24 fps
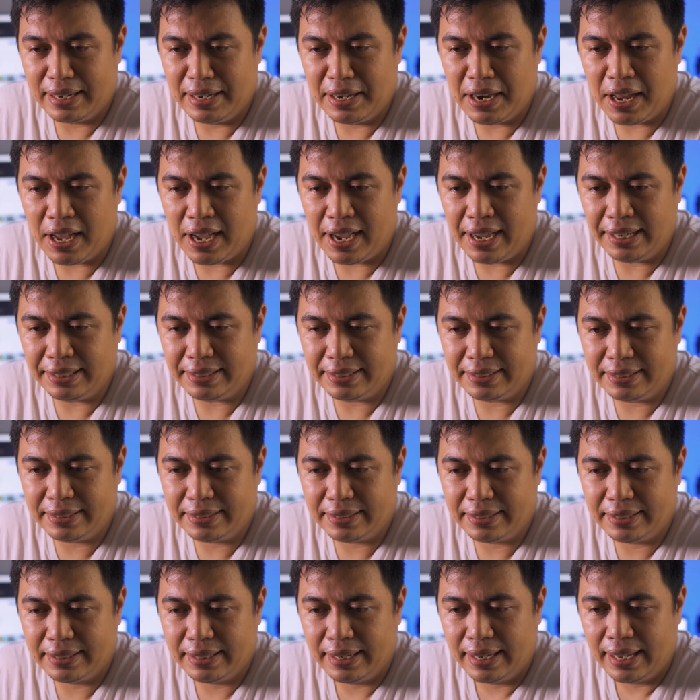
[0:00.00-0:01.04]
not
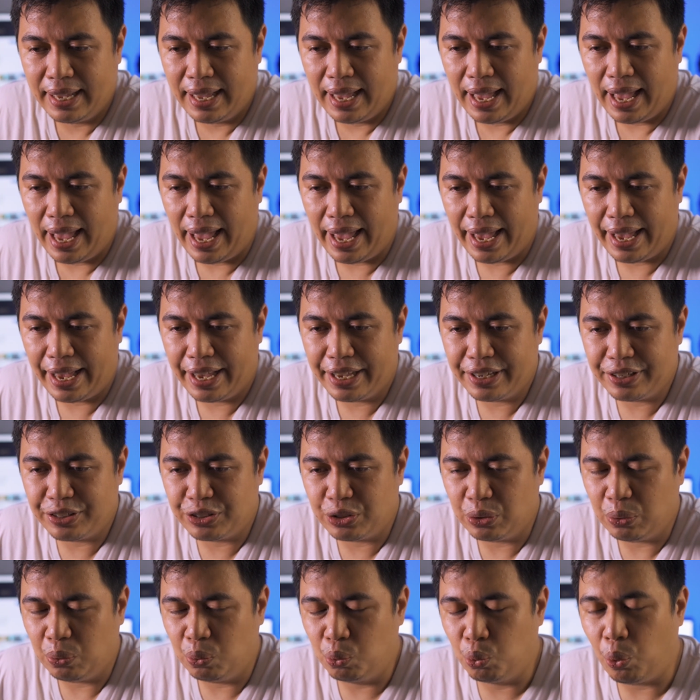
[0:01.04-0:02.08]

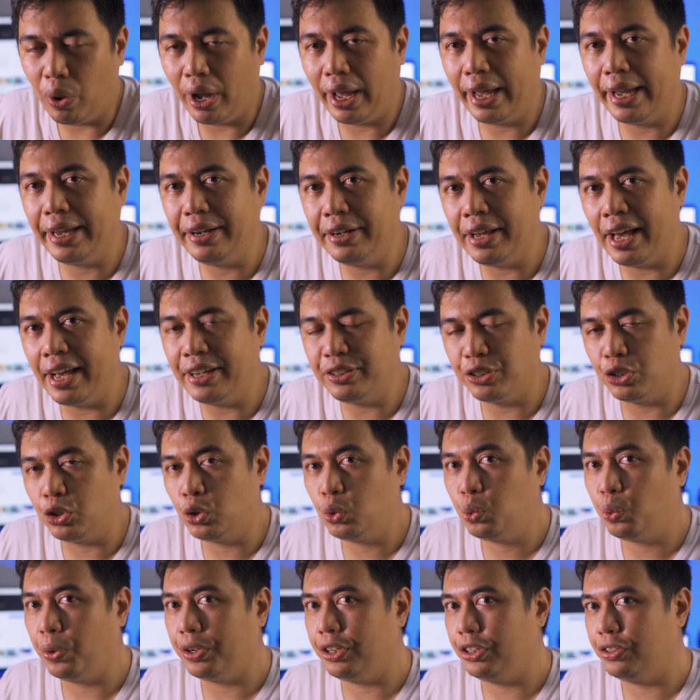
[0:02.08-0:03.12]
as wide as a
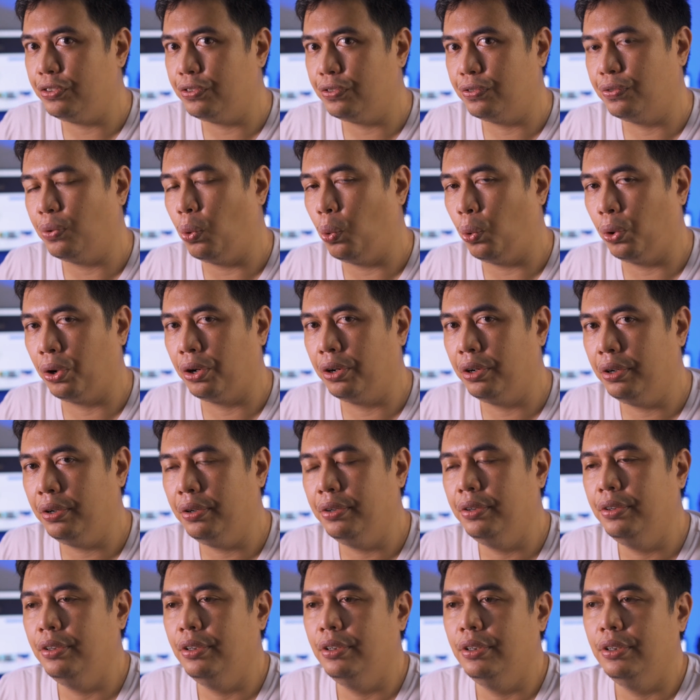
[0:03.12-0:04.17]
24,
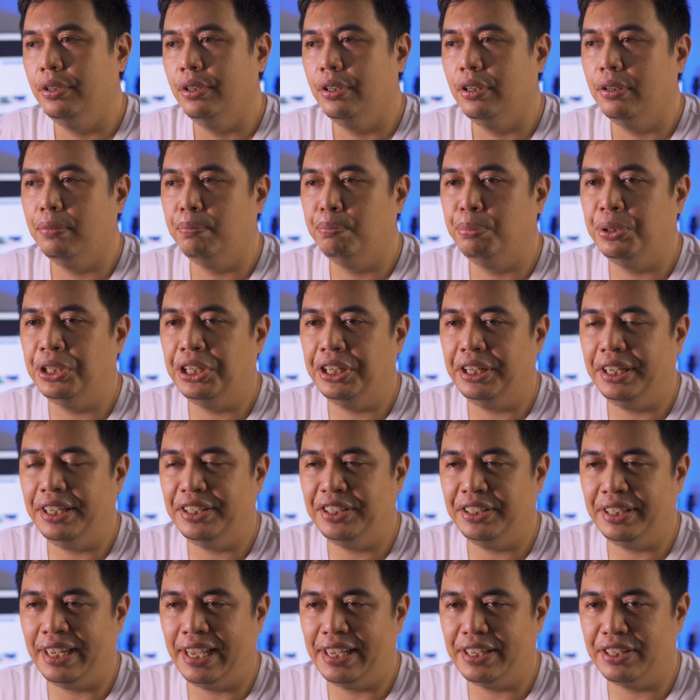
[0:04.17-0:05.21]
but it
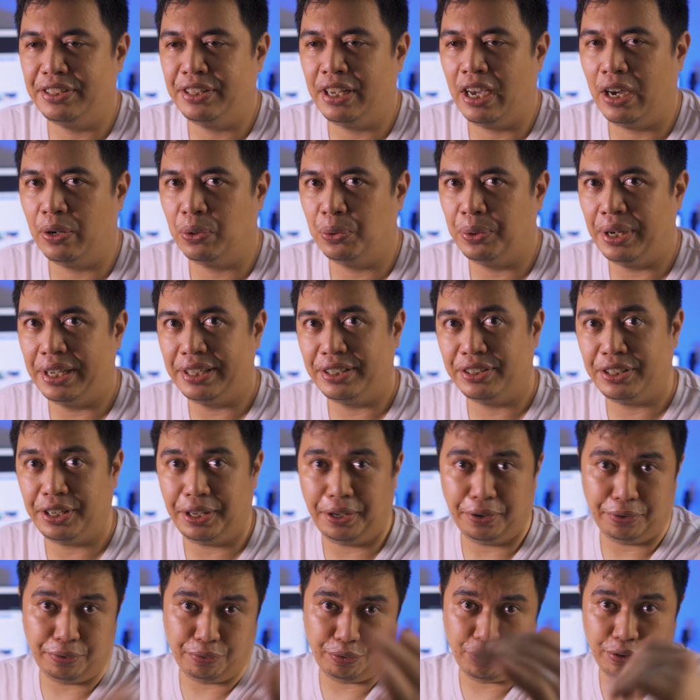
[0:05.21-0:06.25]
isn't as narrow as, say,
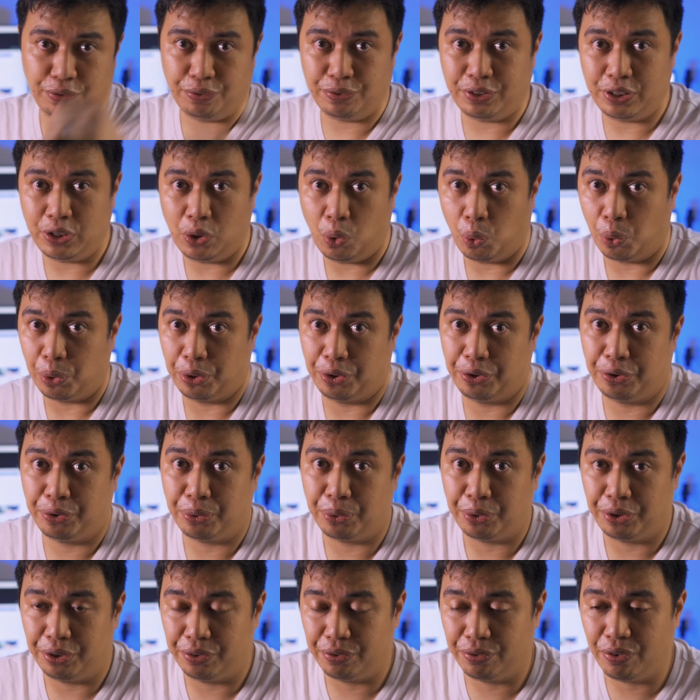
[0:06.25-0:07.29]
a 50 or a
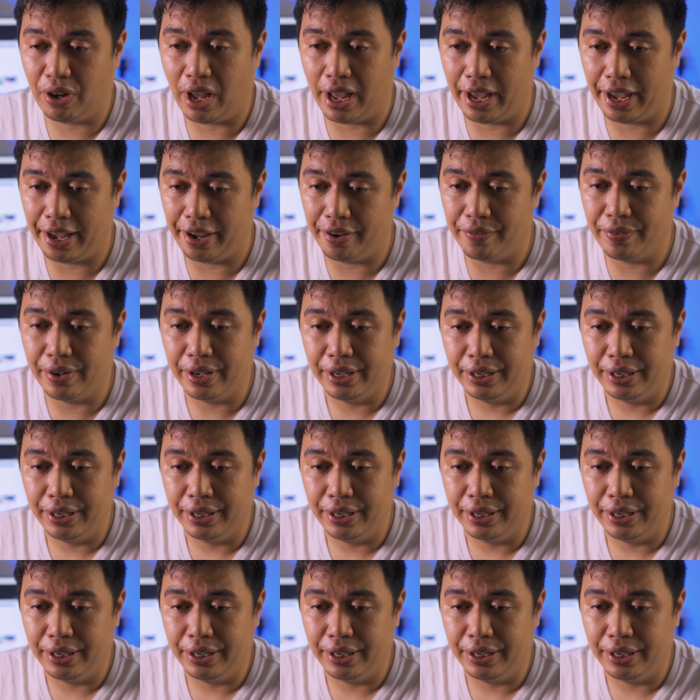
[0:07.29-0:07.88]
35.